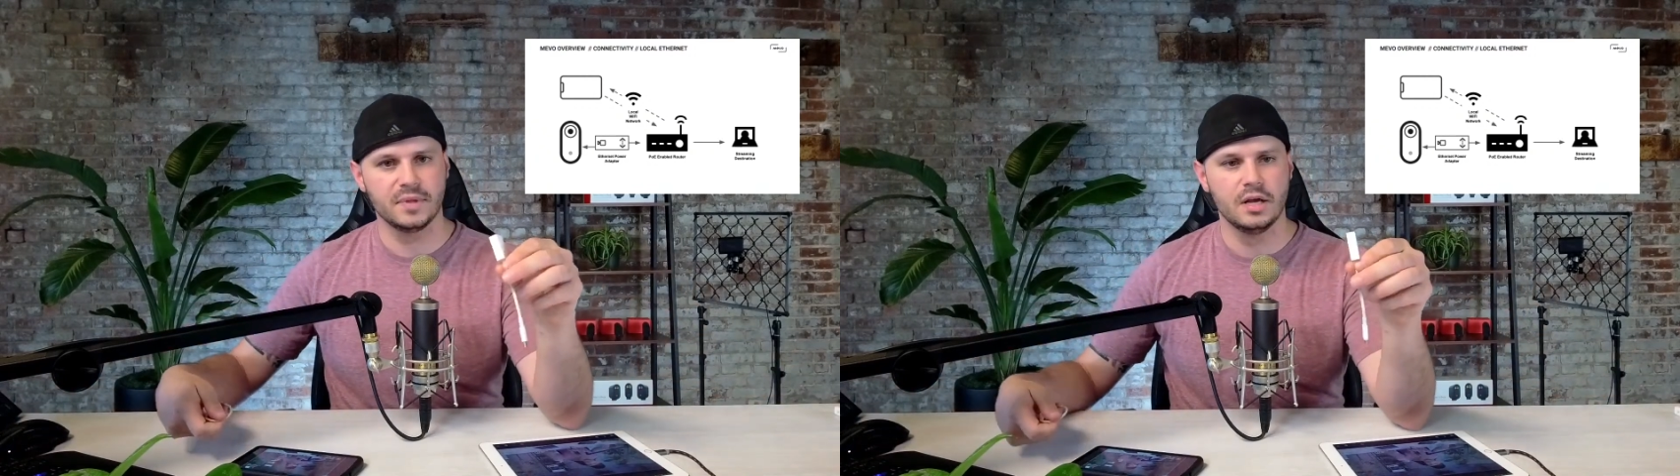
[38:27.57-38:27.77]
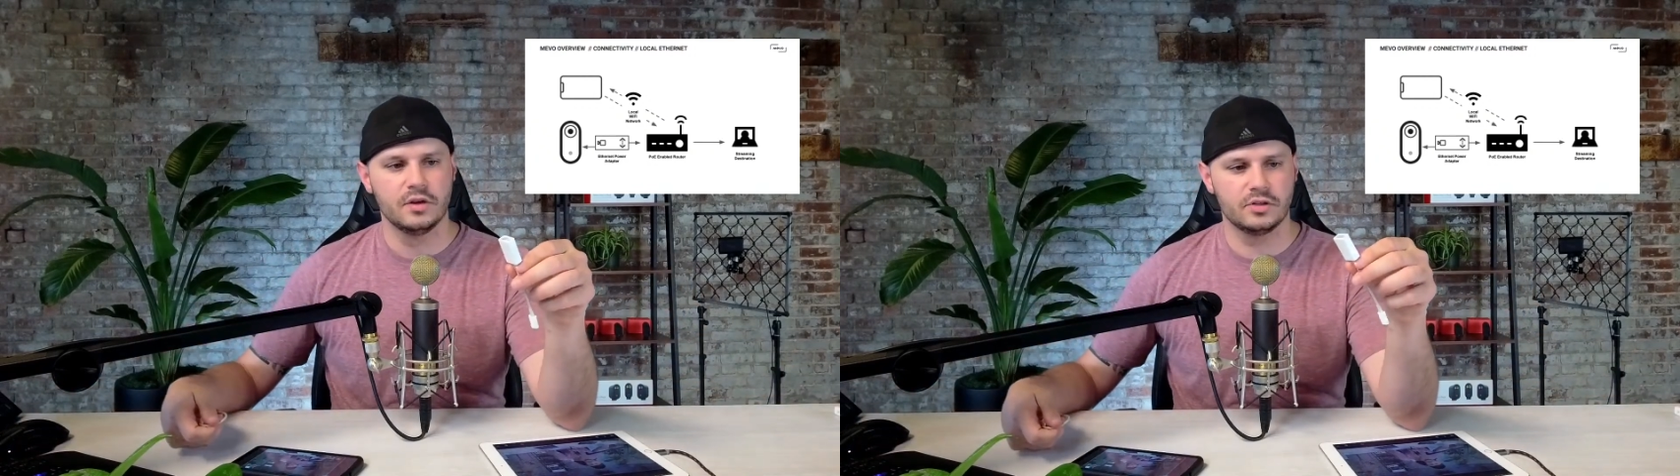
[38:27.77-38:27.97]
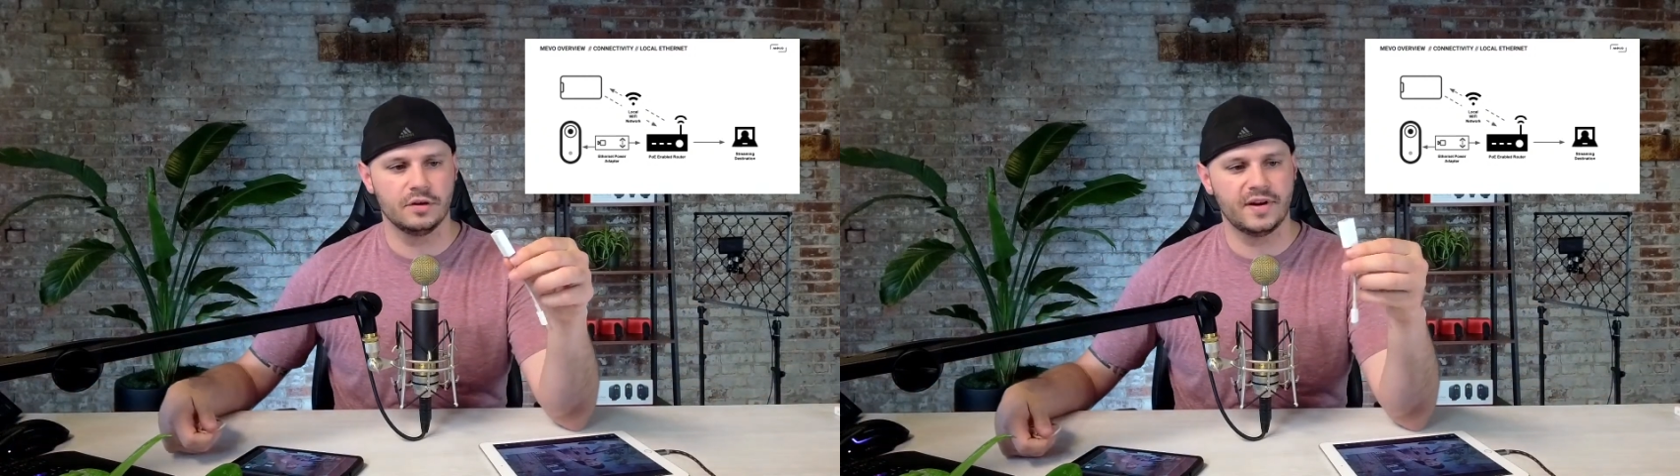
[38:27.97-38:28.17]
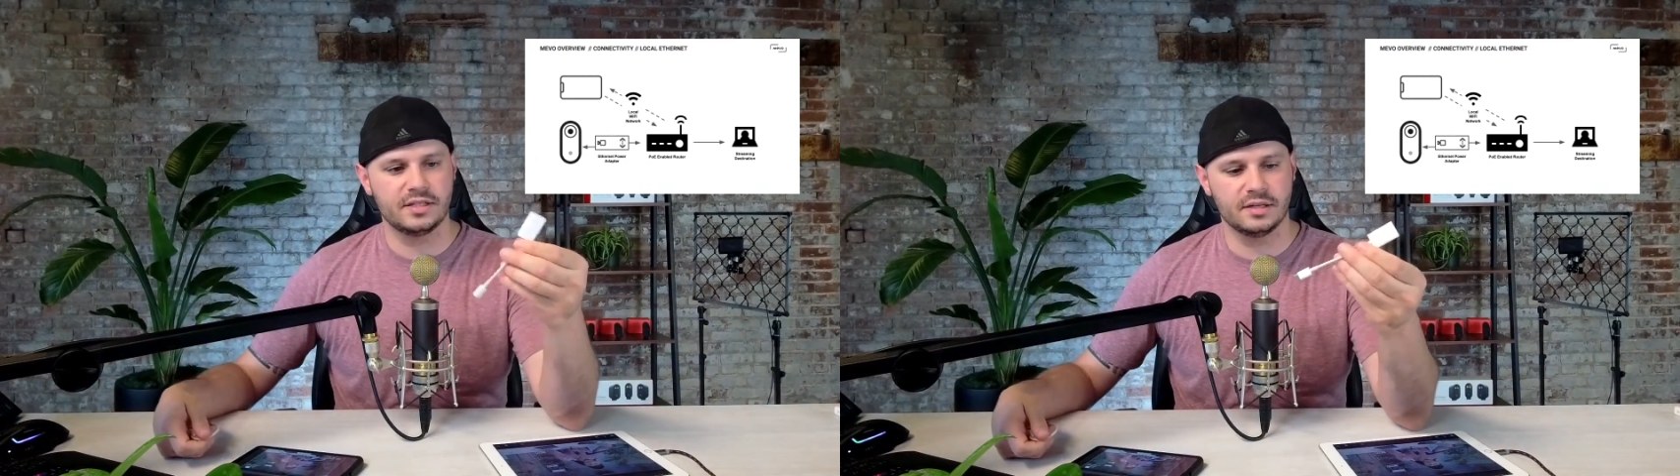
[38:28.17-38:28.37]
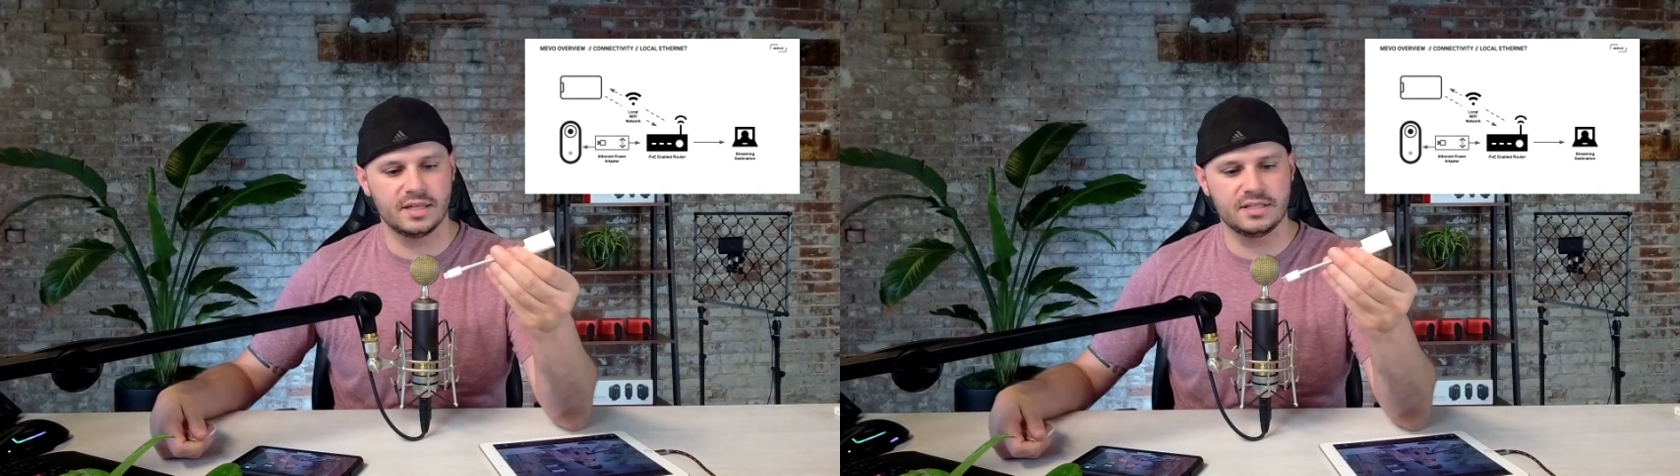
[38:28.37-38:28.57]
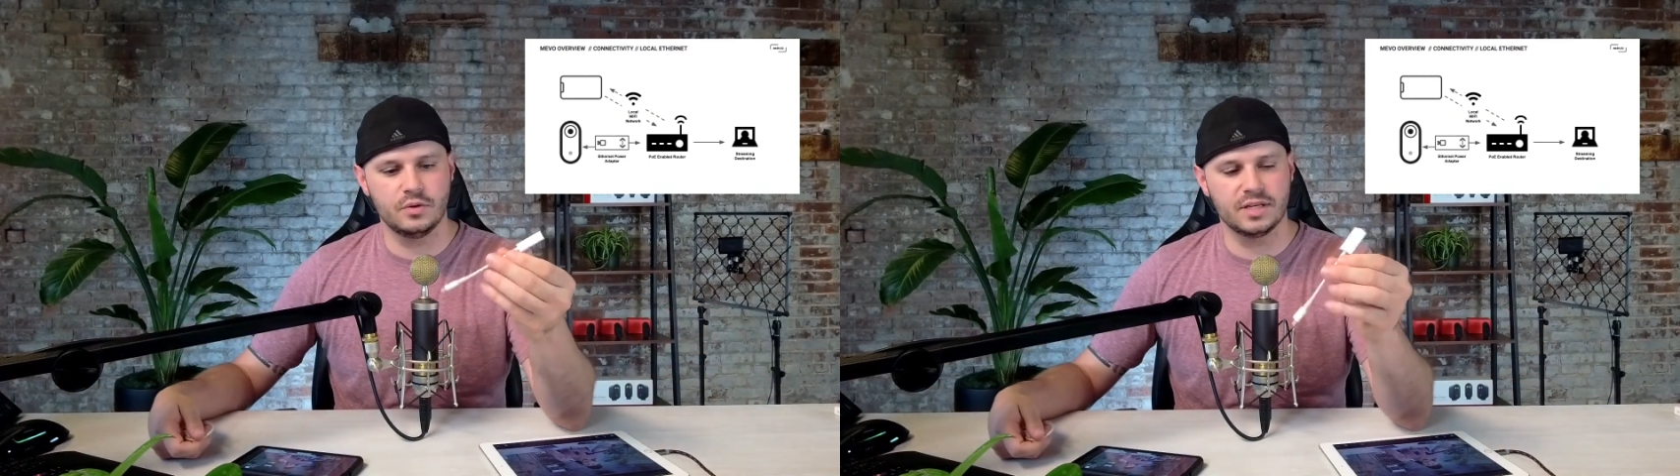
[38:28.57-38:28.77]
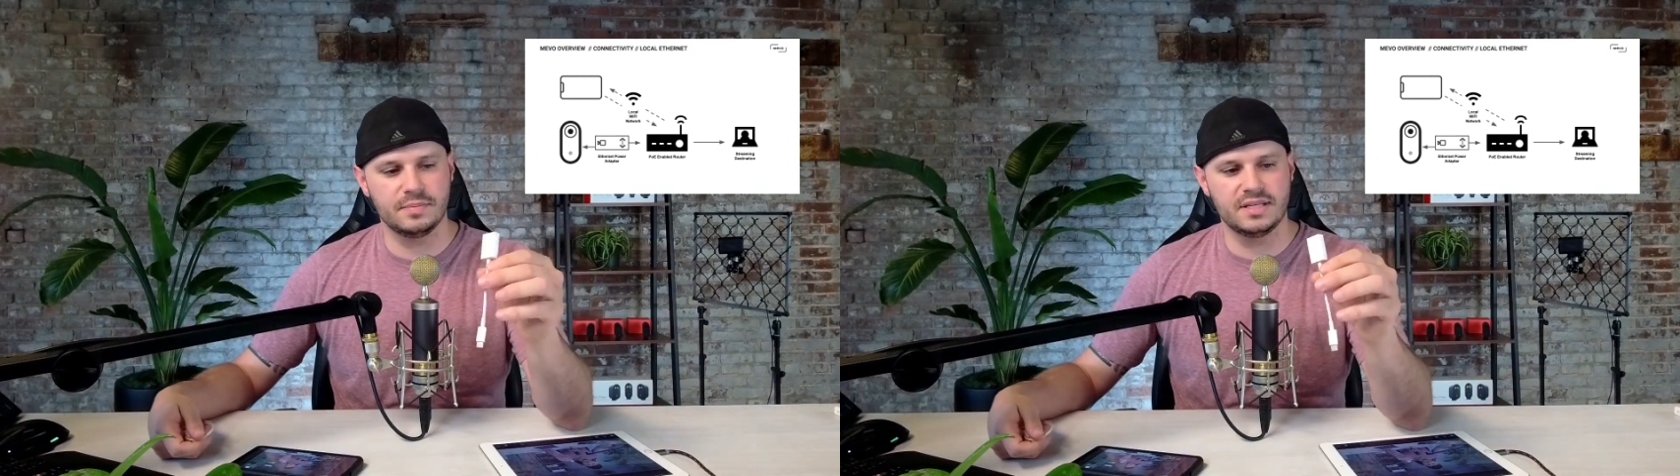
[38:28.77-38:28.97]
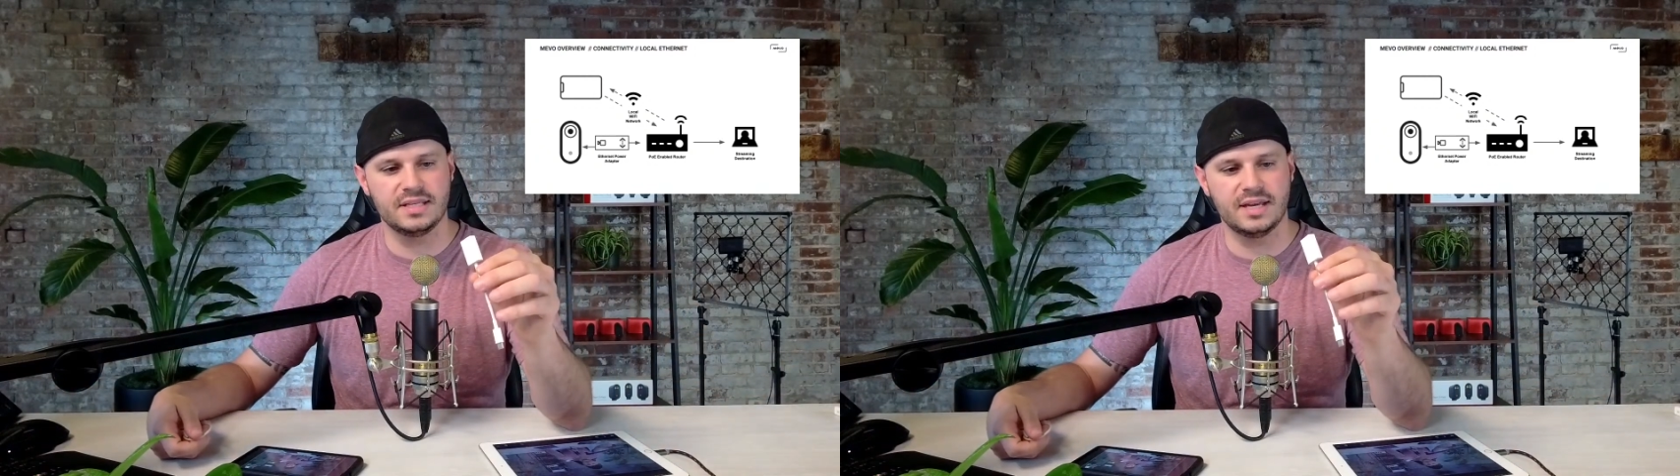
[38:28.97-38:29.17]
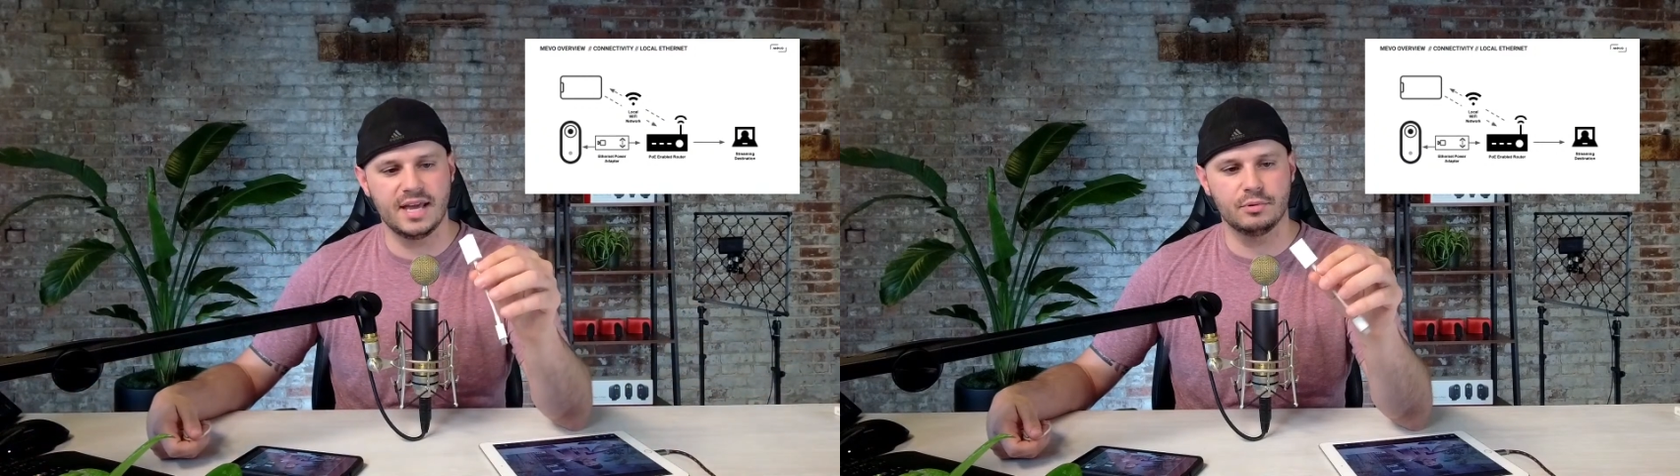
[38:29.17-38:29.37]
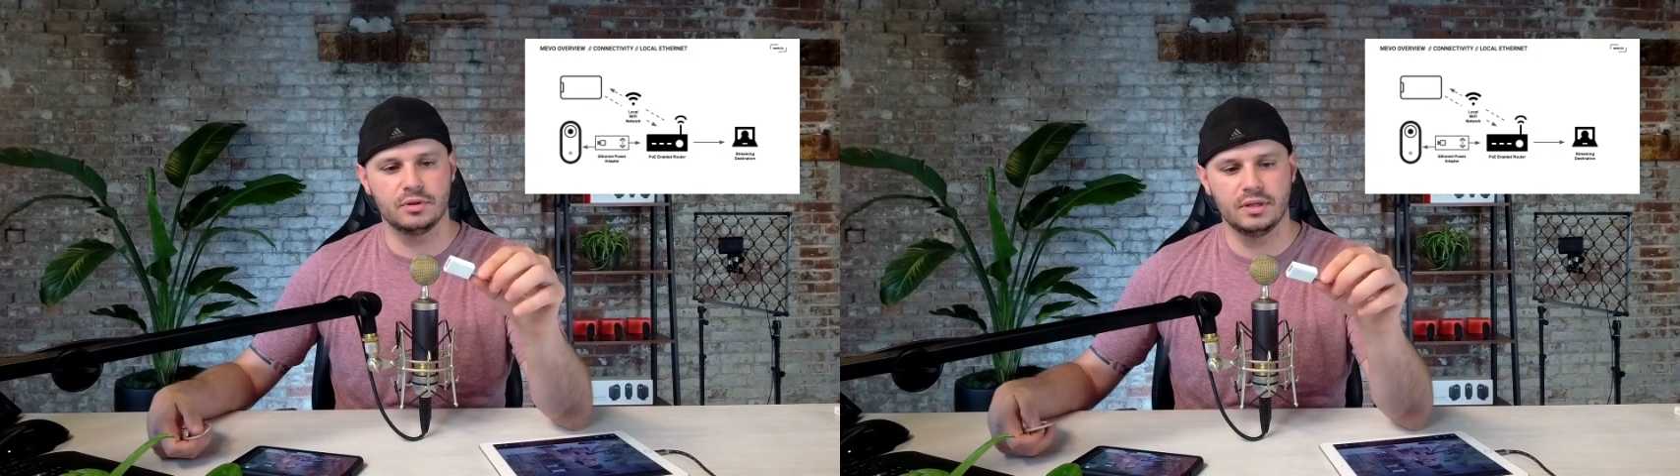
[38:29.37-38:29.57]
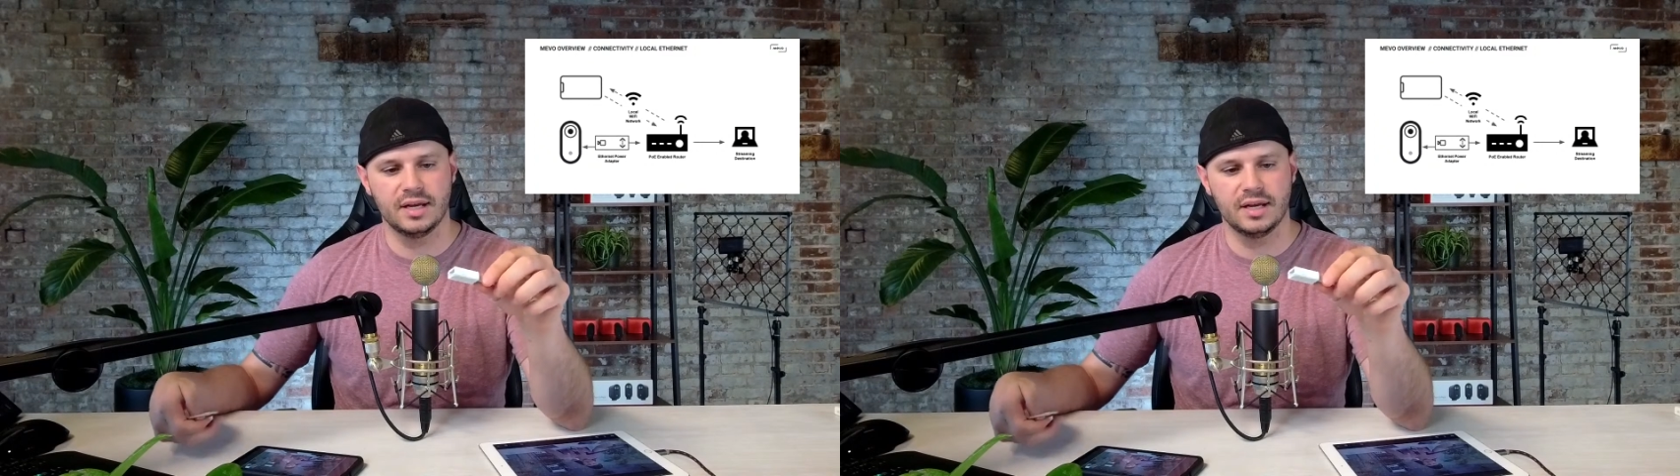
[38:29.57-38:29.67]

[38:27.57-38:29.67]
So if I took this USB-C cable,